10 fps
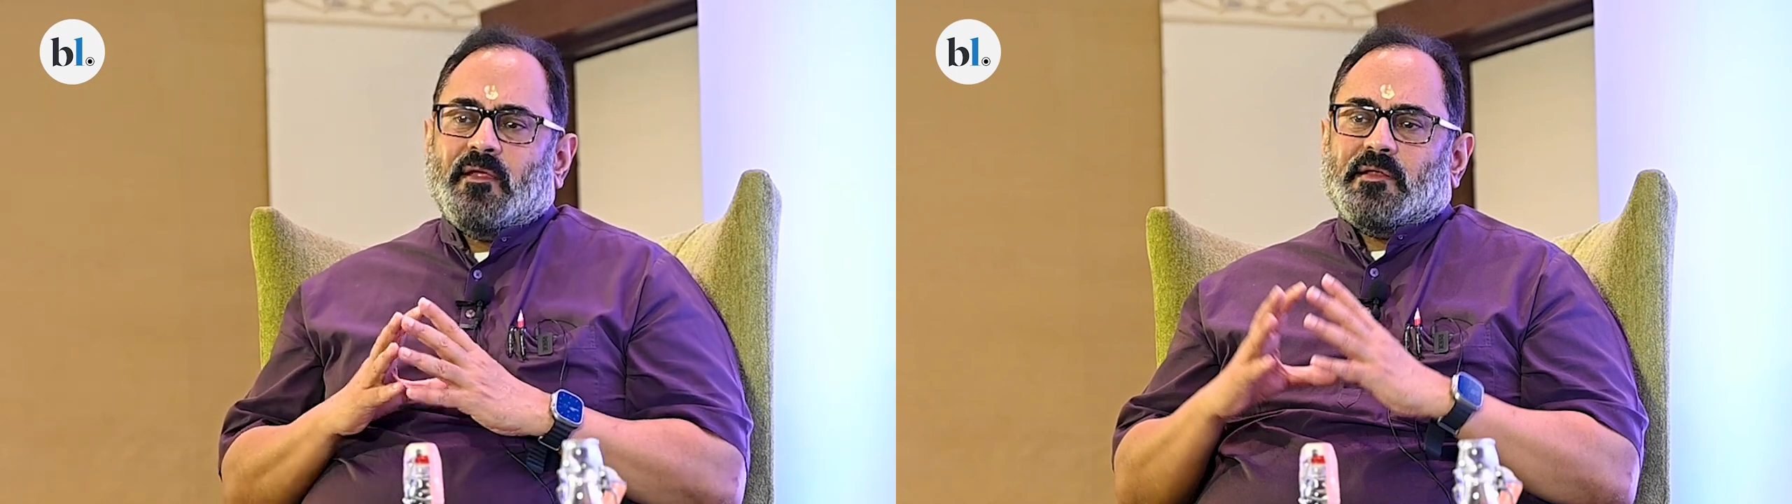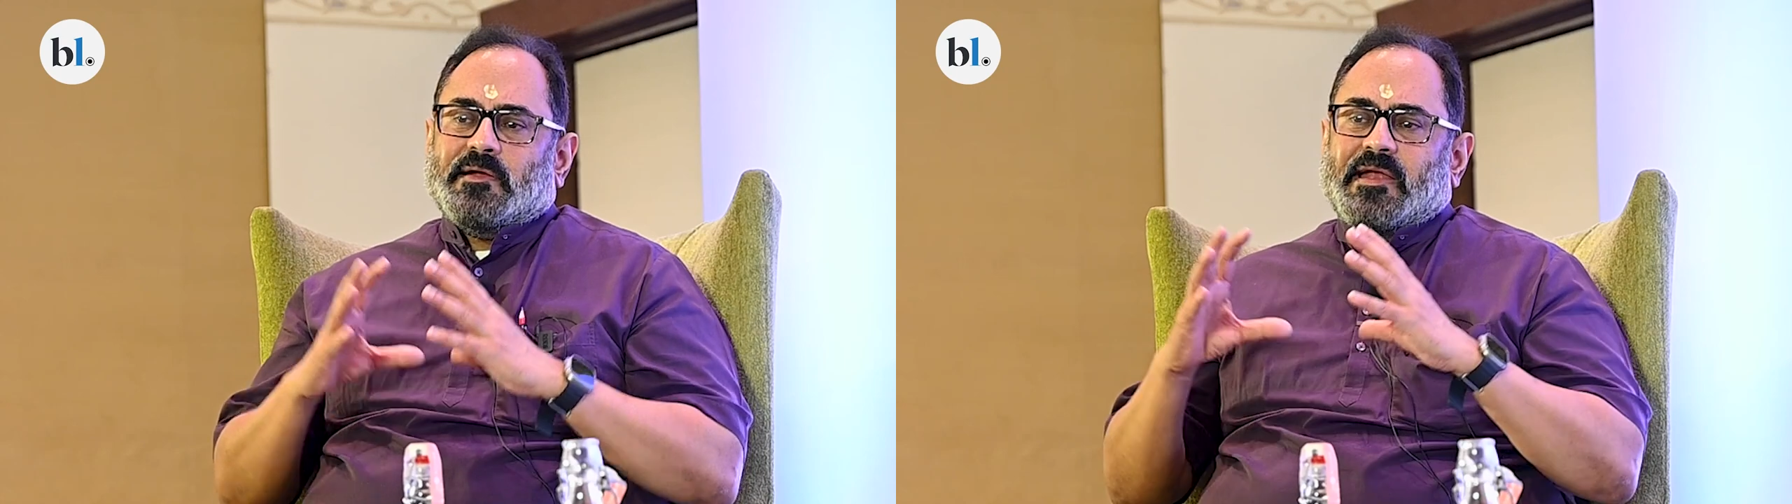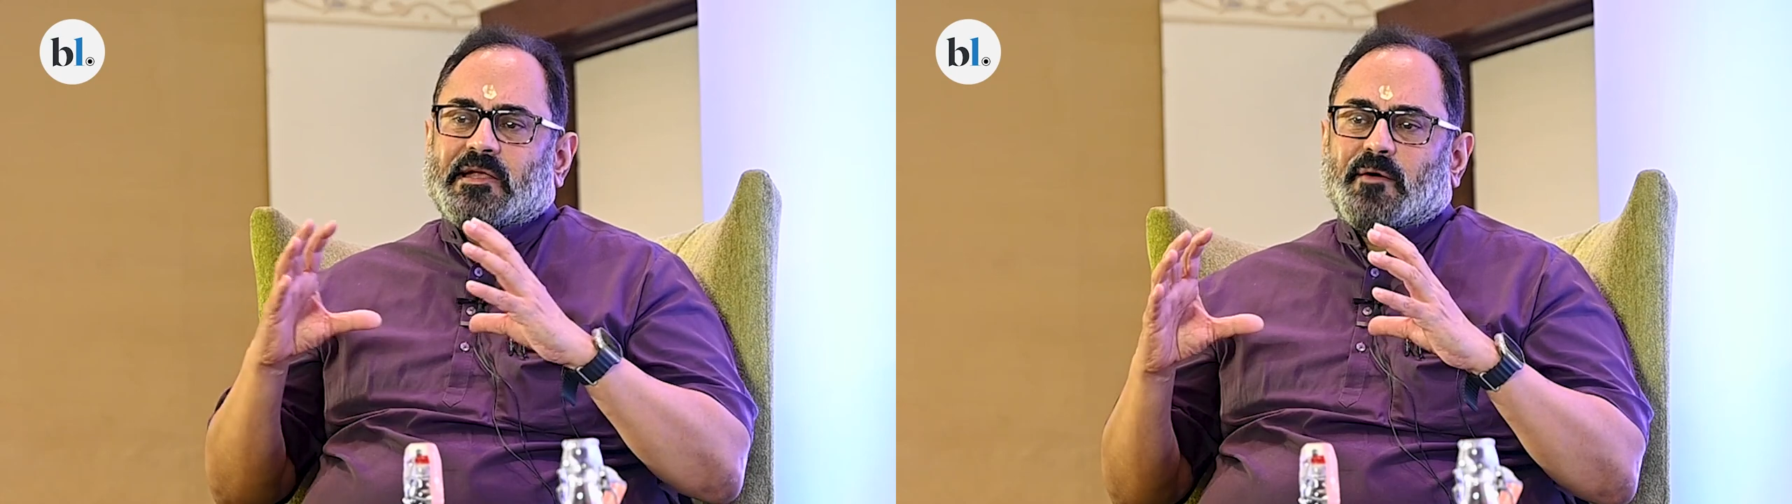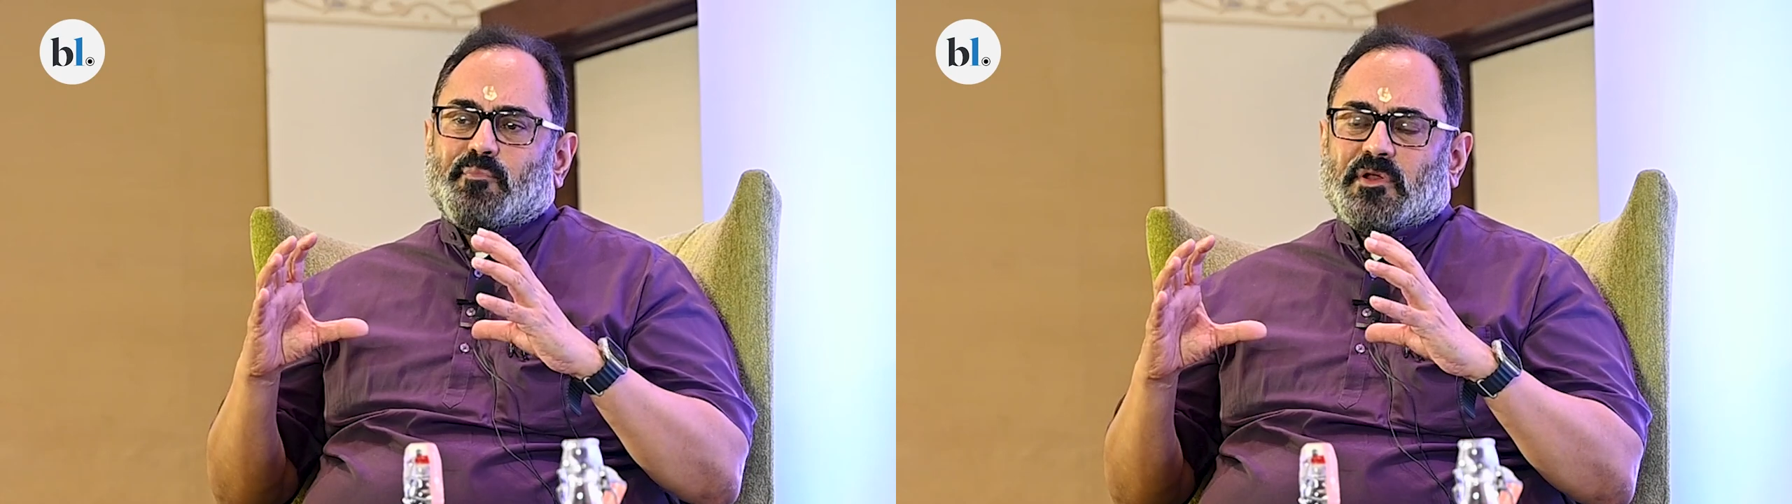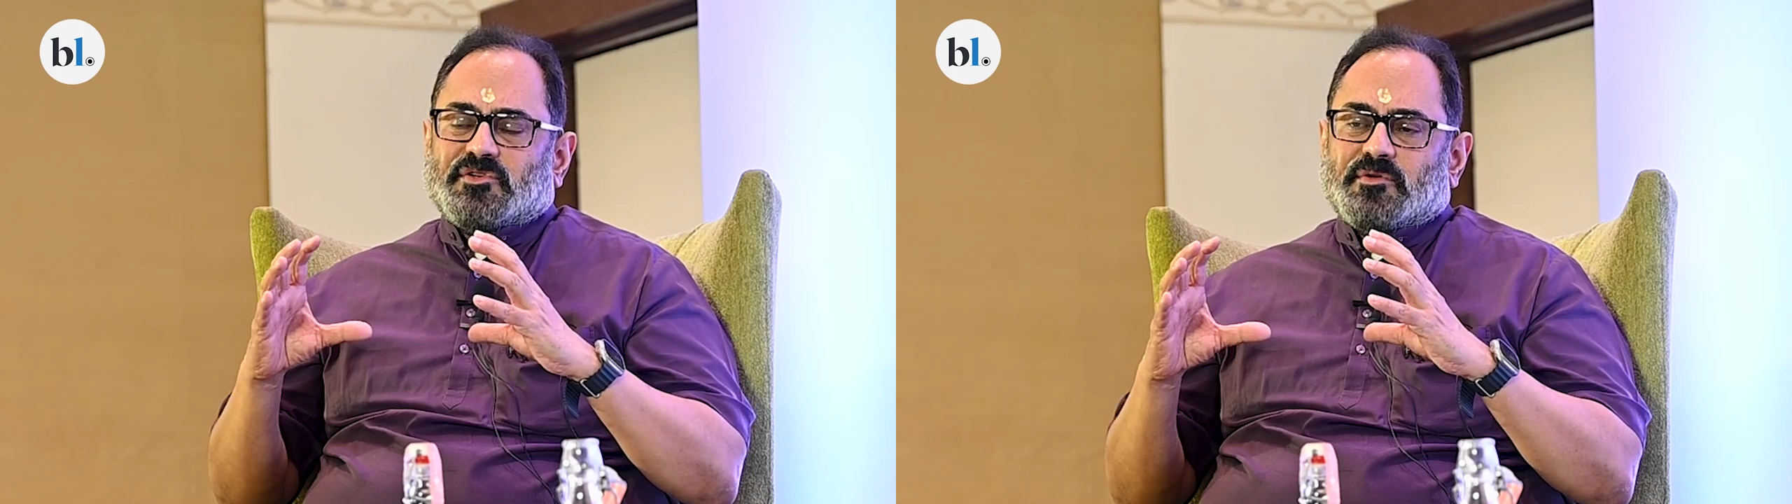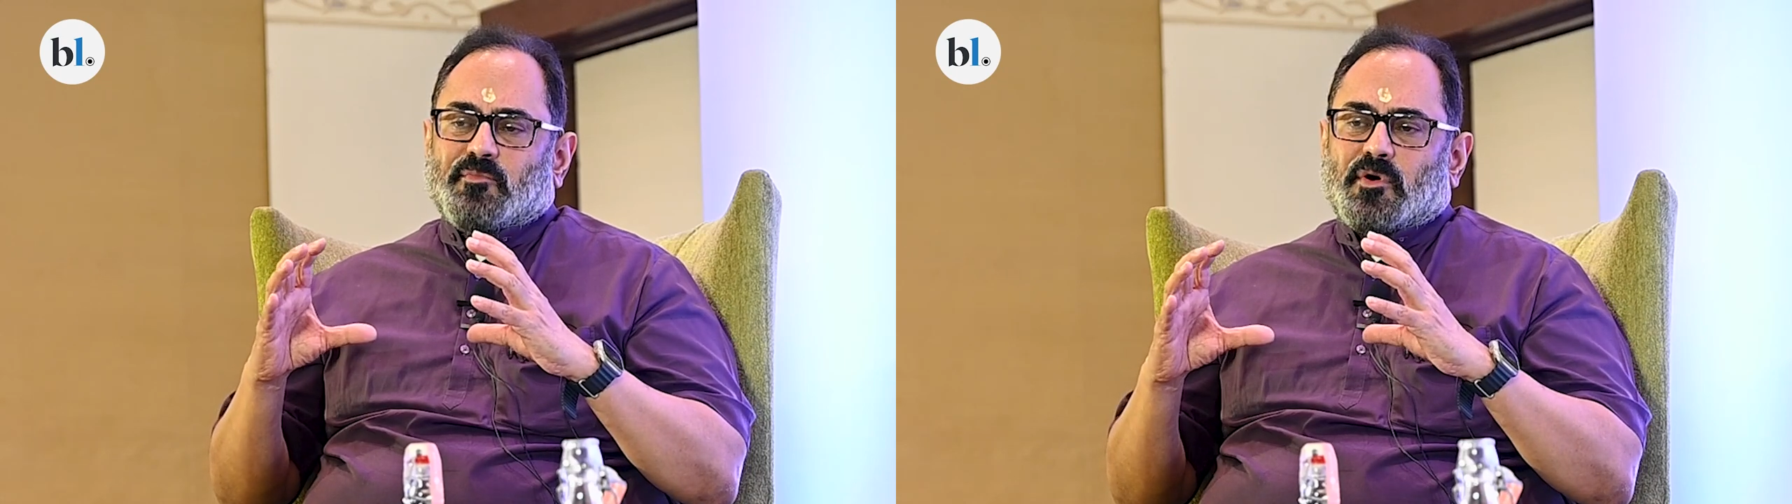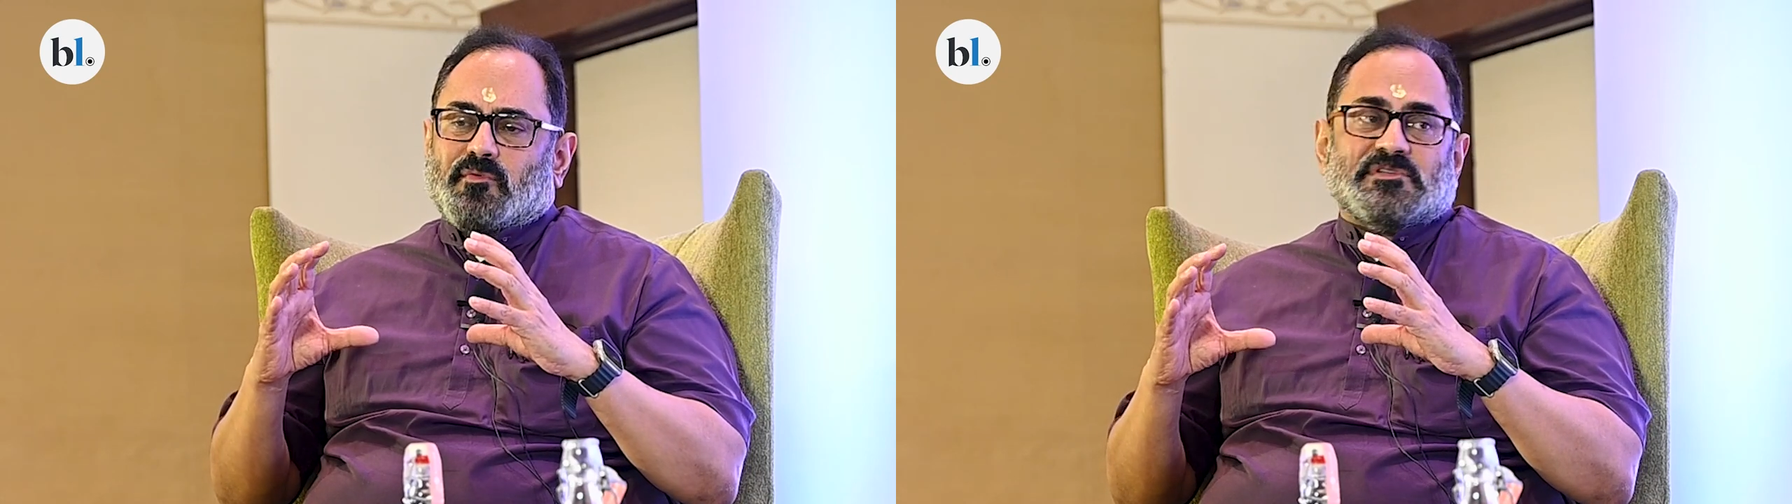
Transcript: the data protection board will